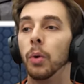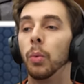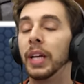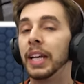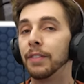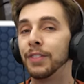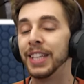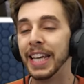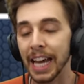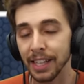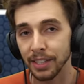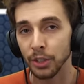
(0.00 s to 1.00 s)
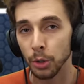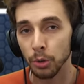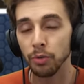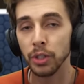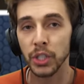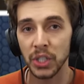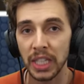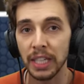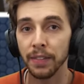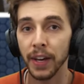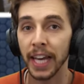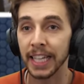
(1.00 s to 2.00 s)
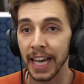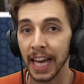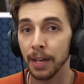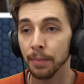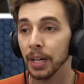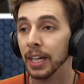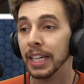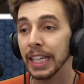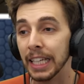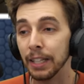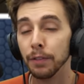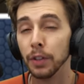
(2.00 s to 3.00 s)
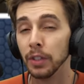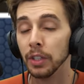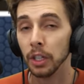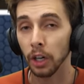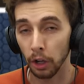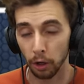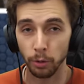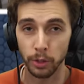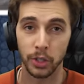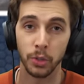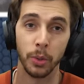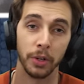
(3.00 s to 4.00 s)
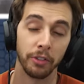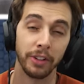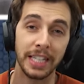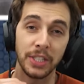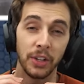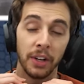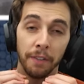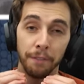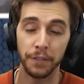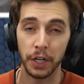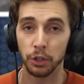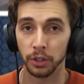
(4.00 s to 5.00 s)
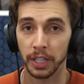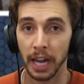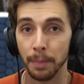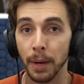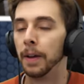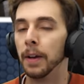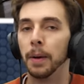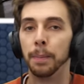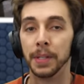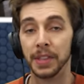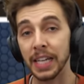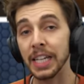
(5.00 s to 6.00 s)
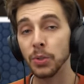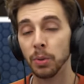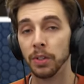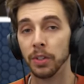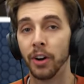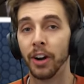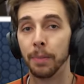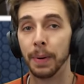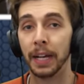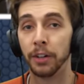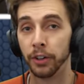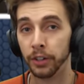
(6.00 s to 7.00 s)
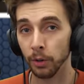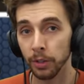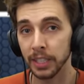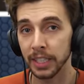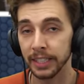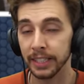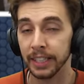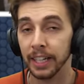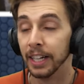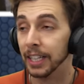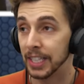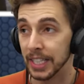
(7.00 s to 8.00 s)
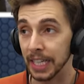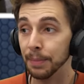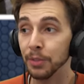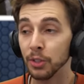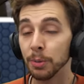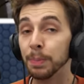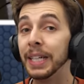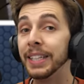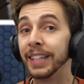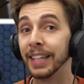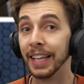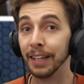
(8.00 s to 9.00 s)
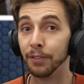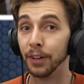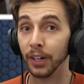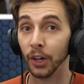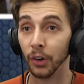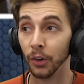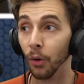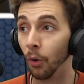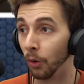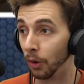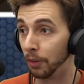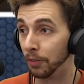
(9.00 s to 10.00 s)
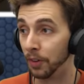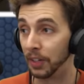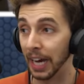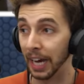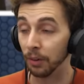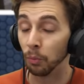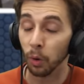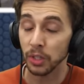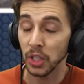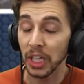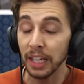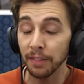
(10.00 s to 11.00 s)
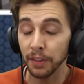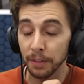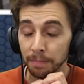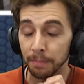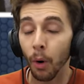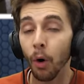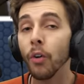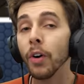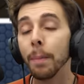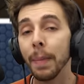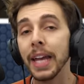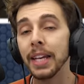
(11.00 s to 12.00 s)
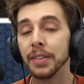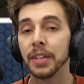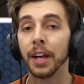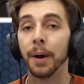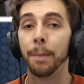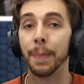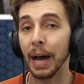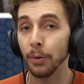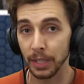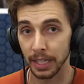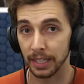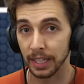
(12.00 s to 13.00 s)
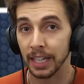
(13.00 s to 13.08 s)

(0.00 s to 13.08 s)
we have yet to receive a game even close to it, or at least an official game. But this one, created by Chronodican, seems to be delivering on all of it. And what's even more amazing about it